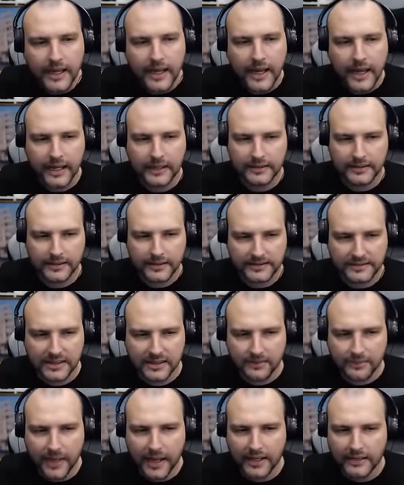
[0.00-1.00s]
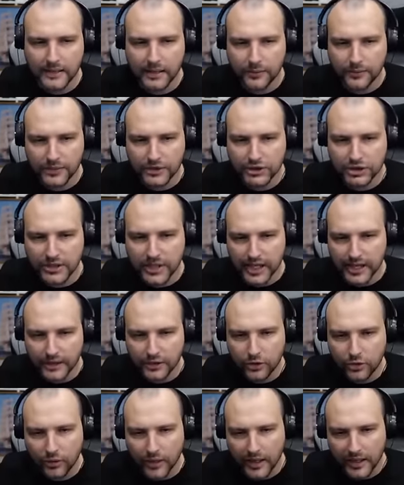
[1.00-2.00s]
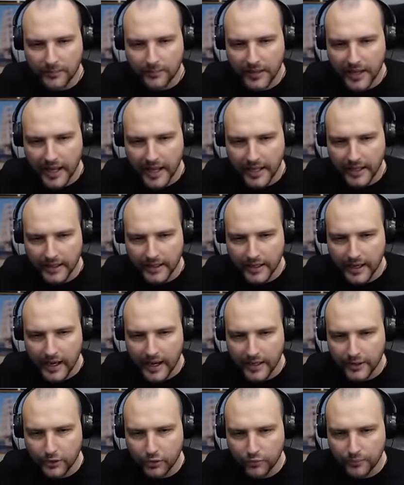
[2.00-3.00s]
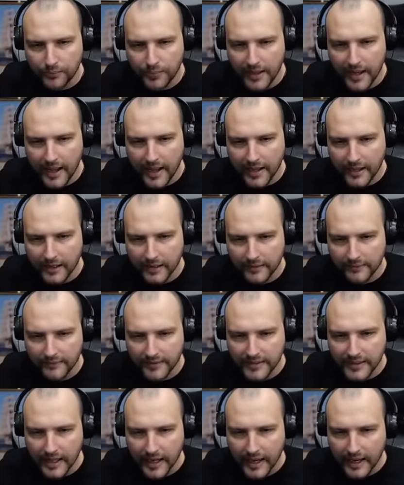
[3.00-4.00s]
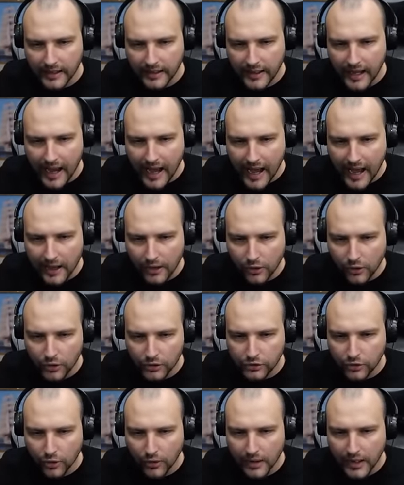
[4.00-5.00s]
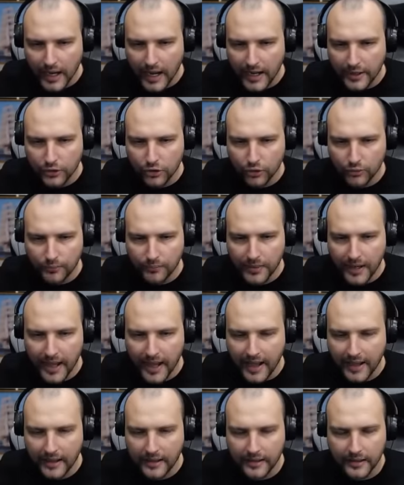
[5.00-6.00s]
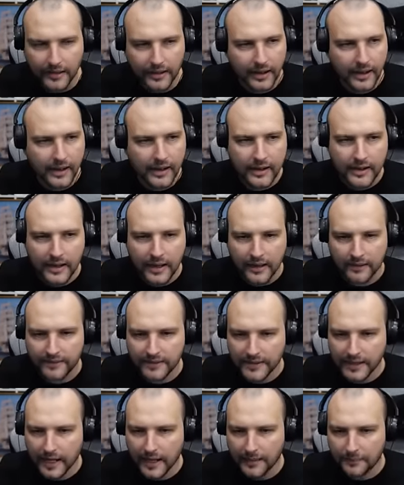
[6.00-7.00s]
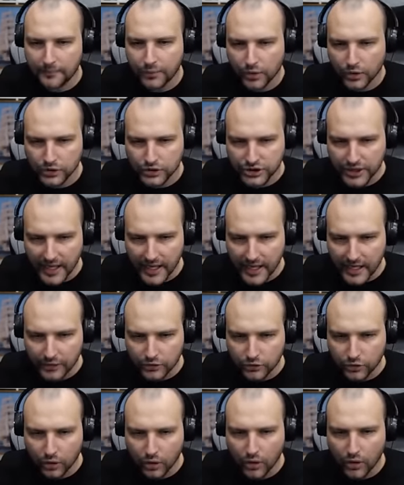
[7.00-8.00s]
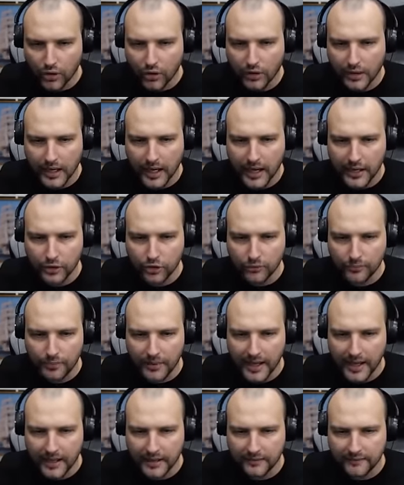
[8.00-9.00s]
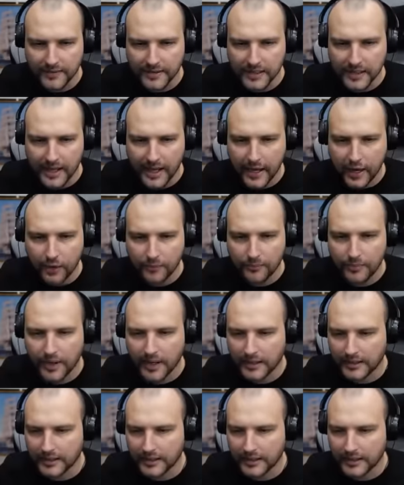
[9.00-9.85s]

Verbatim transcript: and it doesn't matter which tank you are playing. Are you playing with a Carrot, or are you playing uh, with a Progetto, or are you playing with Leopard?